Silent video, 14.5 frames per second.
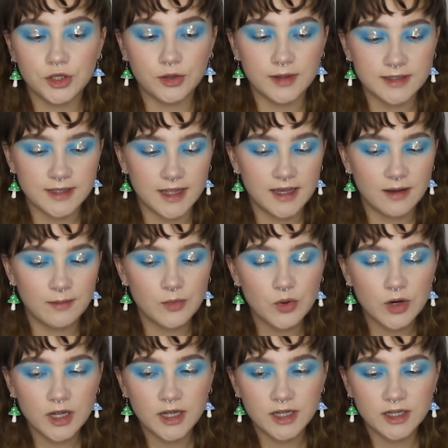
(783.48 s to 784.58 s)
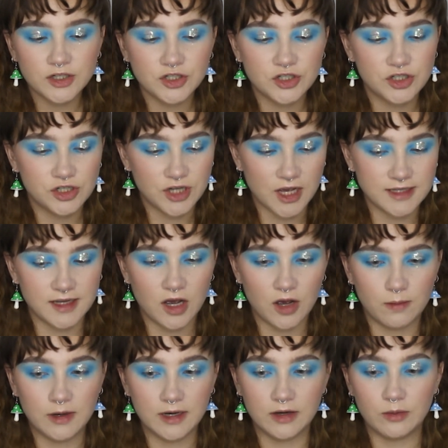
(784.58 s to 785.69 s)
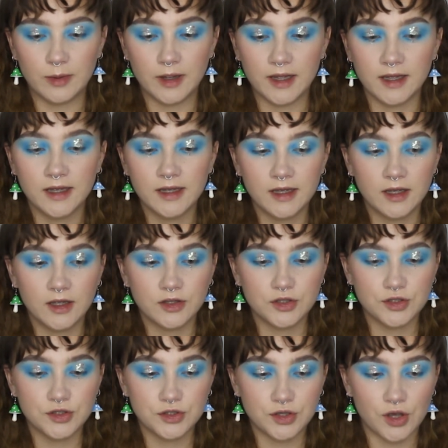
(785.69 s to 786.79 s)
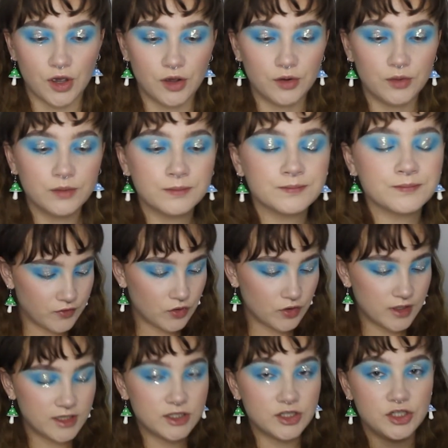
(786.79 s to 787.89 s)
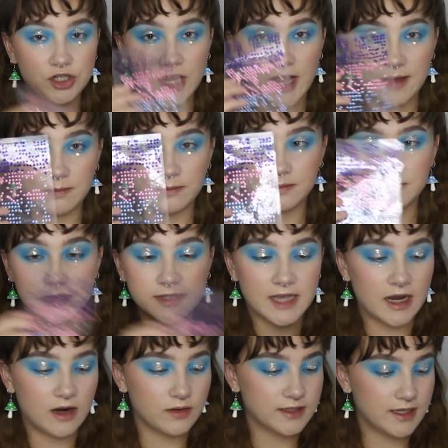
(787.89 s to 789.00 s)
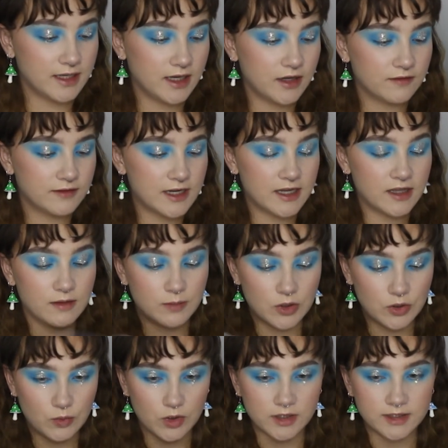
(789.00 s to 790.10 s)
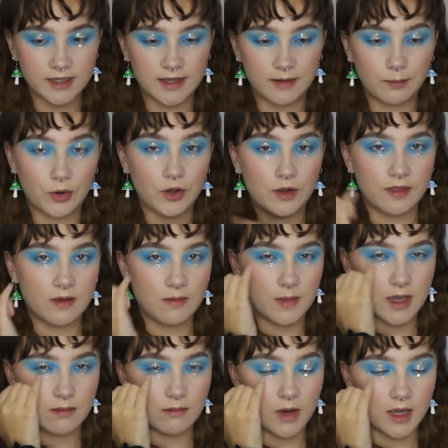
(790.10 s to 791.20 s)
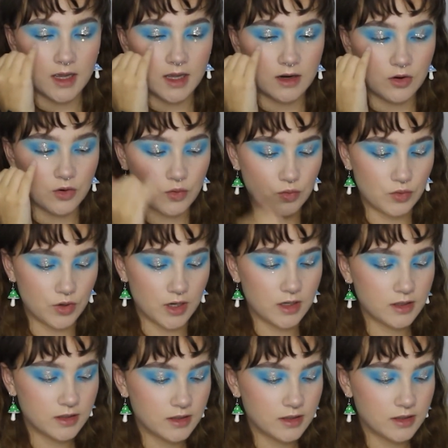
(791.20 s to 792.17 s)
do is I think I'm going to jazz it up a little bit. So I've got these gems and I was thinking of taking the blue ones and then putting them in my inner corner.